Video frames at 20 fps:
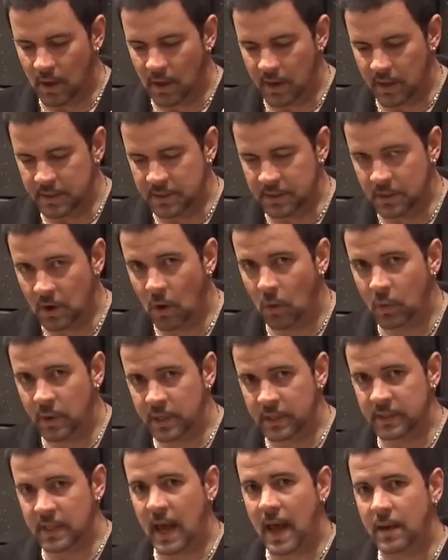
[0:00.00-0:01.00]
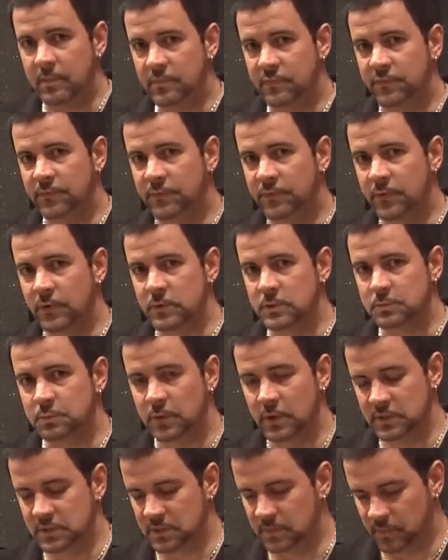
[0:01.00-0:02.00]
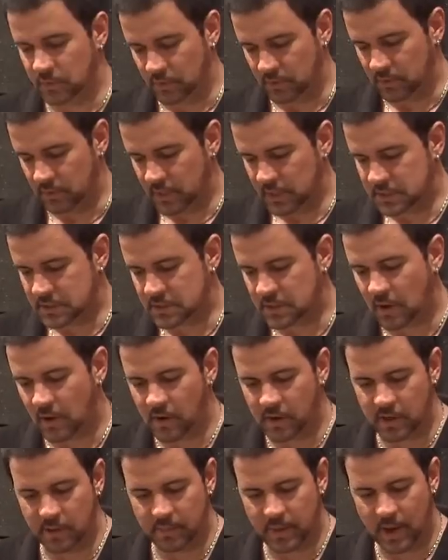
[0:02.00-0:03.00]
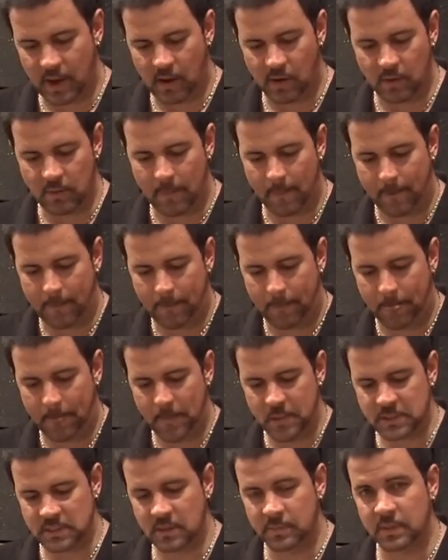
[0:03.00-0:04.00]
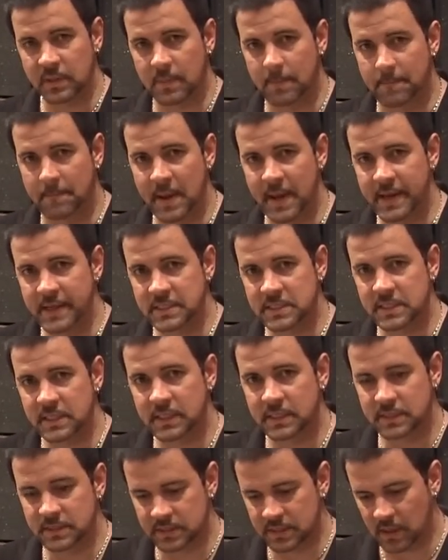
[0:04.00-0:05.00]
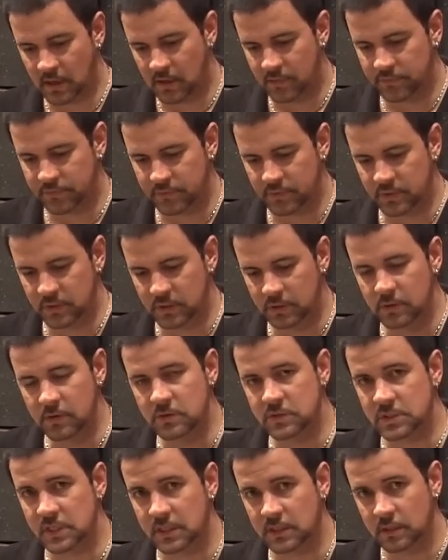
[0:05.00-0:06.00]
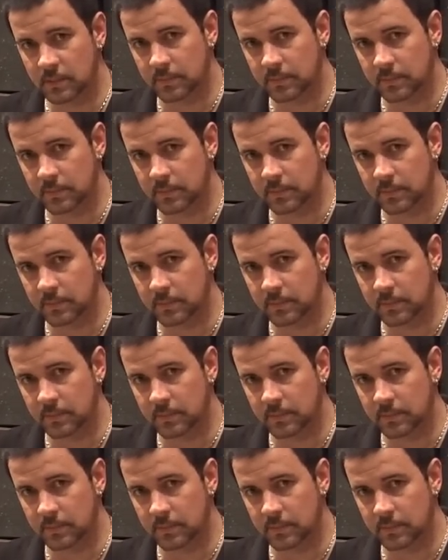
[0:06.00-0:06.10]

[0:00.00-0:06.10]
Knowing that first principle, let's talk about some of the basics of using the